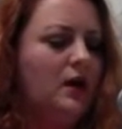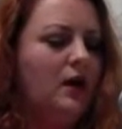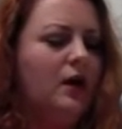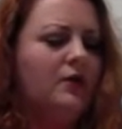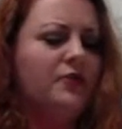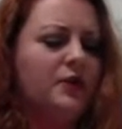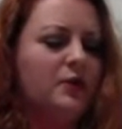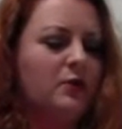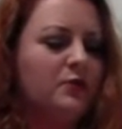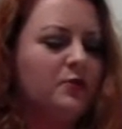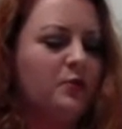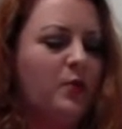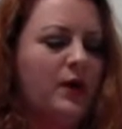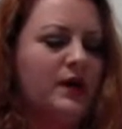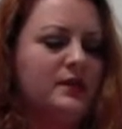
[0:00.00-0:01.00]
Oh, the
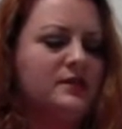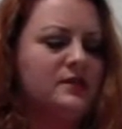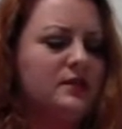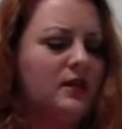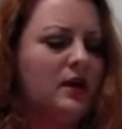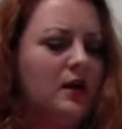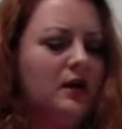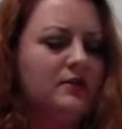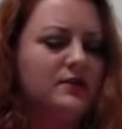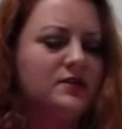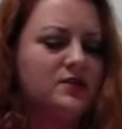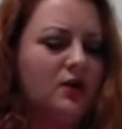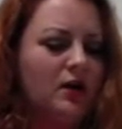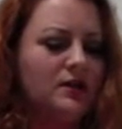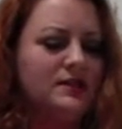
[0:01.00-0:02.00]
earthquakes, they
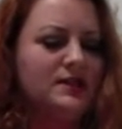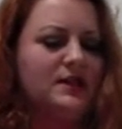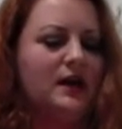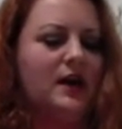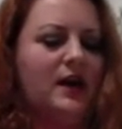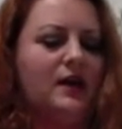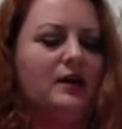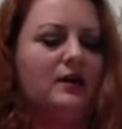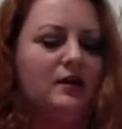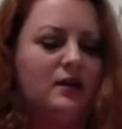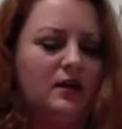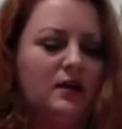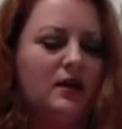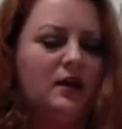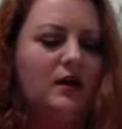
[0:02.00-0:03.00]
start today,
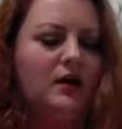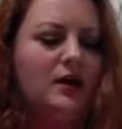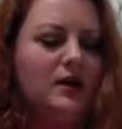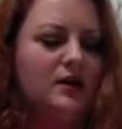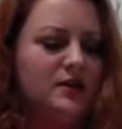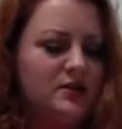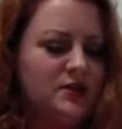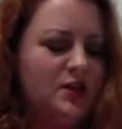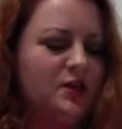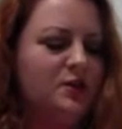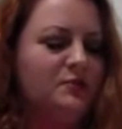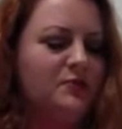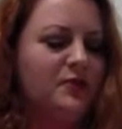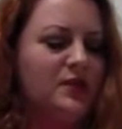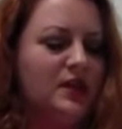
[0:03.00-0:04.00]

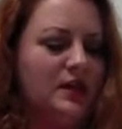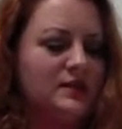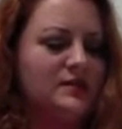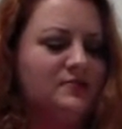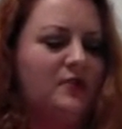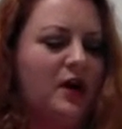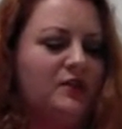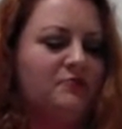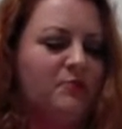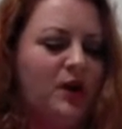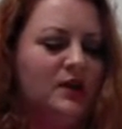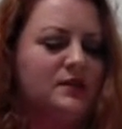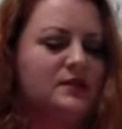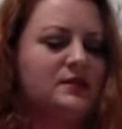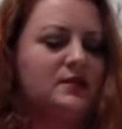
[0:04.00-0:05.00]
continue for the next five
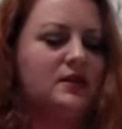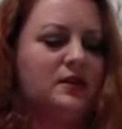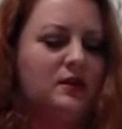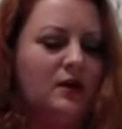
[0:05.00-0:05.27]
months.